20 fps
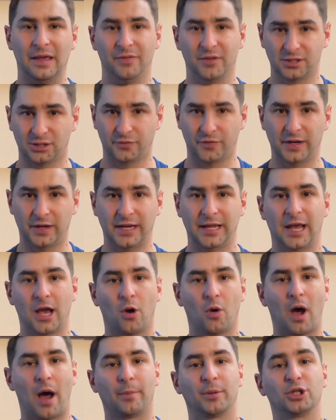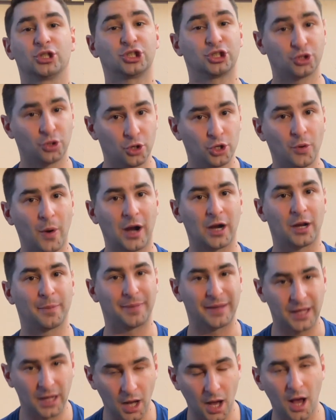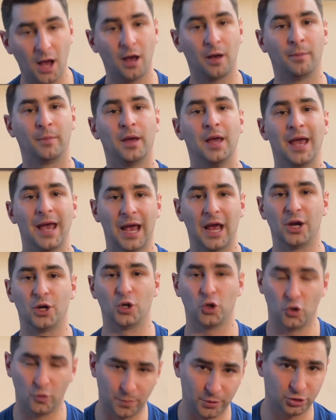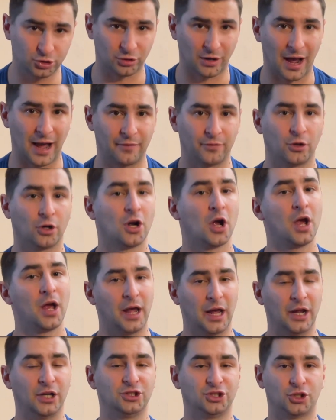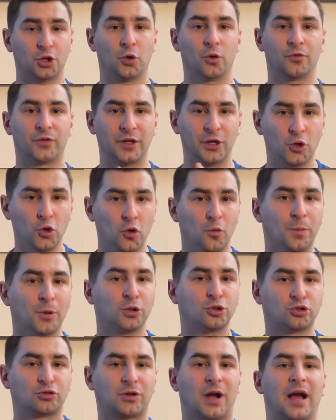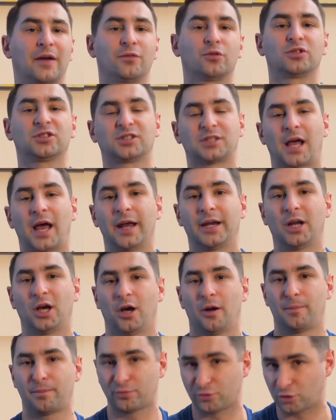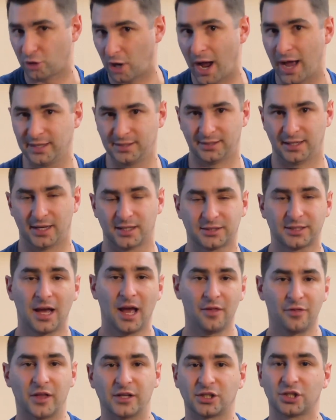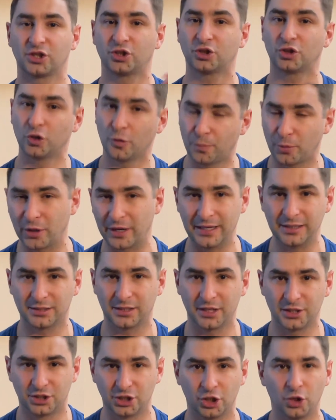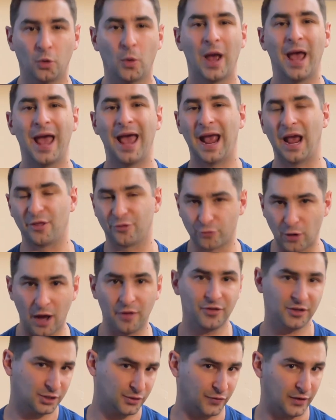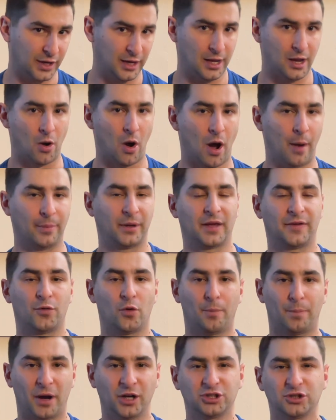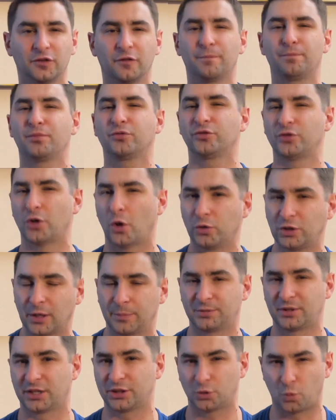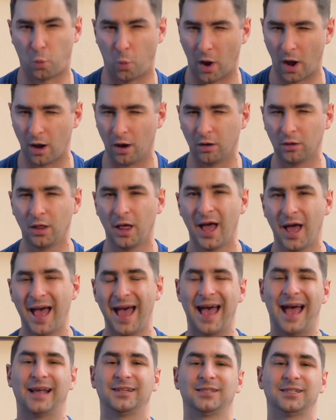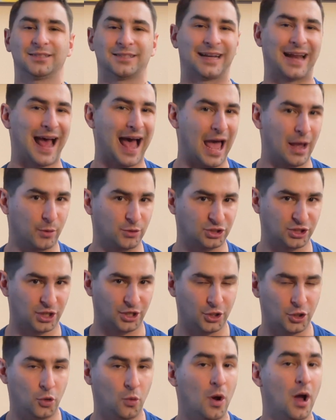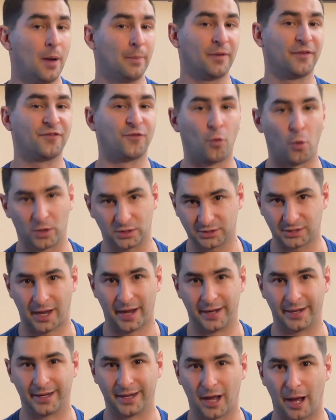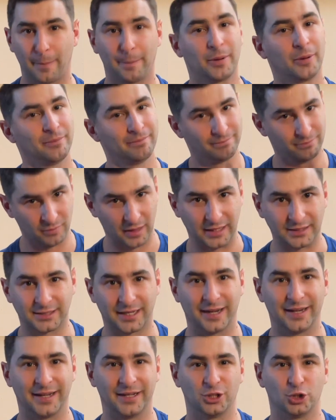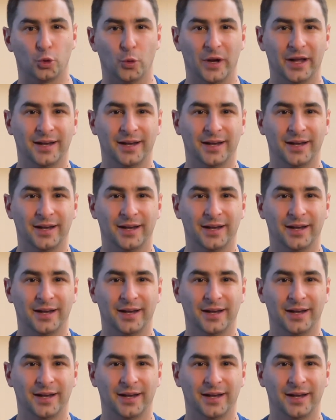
this video, I'm going to show you how to become an Uber driver and show you the Uber driver sign up process. This is super easy to do, and throughout this video, I'm going to give you a bunch of pro tips as well as things that I wish I knew before signing up. Let's get into it.